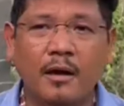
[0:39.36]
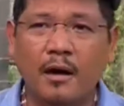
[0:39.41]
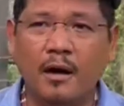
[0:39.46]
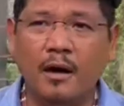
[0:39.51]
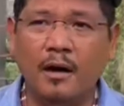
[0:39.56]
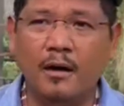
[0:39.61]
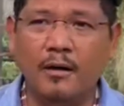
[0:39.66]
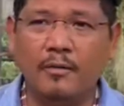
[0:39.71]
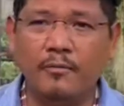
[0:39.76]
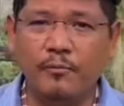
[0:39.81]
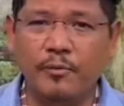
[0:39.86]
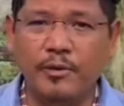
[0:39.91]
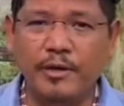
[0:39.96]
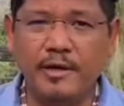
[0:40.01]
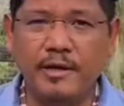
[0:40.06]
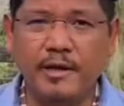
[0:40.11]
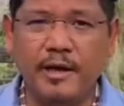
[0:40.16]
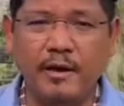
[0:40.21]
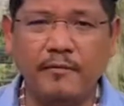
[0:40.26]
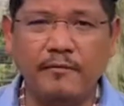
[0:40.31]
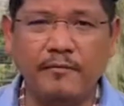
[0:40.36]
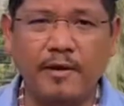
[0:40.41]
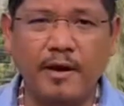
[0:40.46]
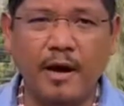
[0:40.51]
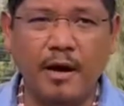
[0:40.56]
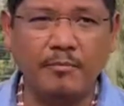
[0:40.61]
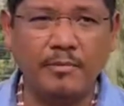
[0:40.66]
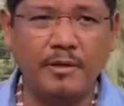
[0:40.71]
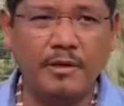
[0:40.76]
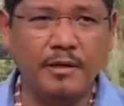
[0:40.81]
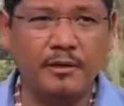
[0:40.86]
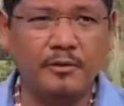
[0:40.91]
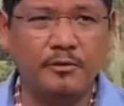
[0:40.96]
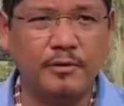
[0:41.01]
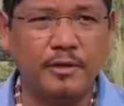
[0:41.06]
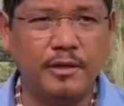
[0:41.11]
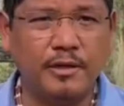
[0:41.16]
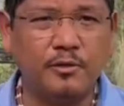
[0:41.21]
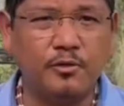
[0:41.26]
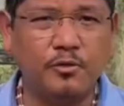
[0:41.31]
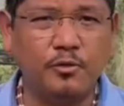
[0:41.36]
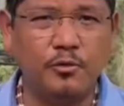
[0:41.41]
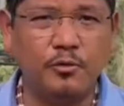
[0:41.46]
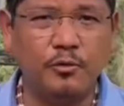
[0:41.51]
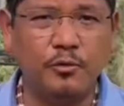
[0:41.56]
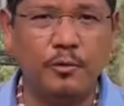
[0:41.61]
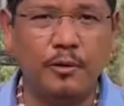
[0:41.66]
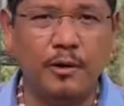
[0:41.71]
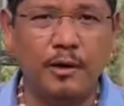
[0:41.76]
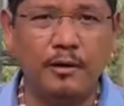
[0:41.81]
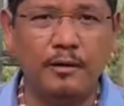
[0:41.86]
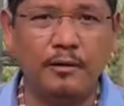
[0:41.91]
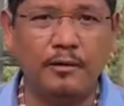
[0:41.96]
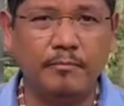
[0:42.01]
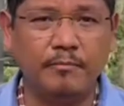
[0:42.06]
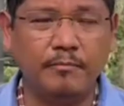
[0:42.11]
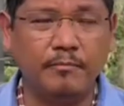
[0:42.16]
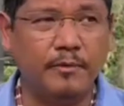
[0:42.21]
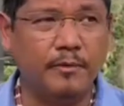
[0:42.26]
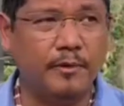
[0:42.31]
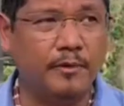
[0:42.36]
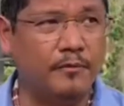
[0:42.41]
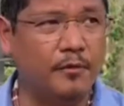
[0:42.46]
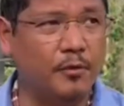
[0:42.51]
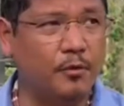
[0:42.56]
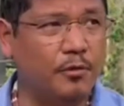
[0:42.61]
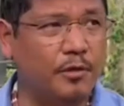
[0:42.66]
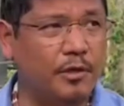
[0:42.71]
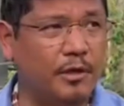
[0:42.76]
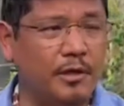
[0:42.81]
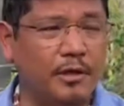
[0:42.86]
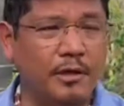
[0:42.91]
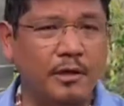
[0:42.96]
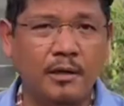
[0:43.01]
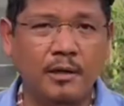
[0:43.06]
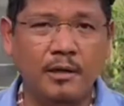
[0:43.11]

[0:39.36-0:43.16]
Uh, we have come here today to uh, review the